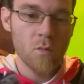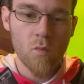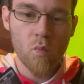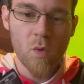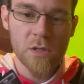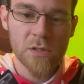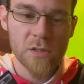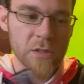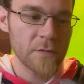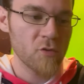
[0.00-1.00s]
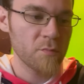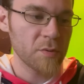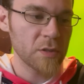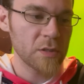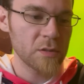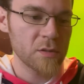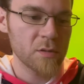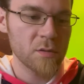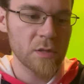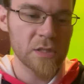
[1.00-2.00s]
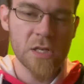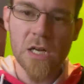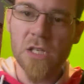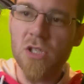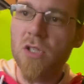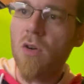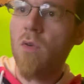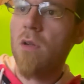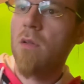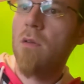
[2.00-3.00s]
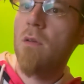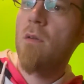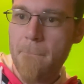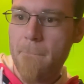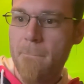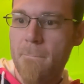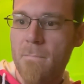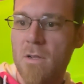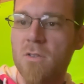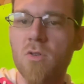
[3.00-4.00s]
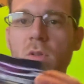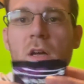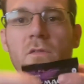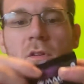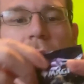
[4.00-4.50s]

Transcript: 1 sliver, please. That's not just a token. 2 left.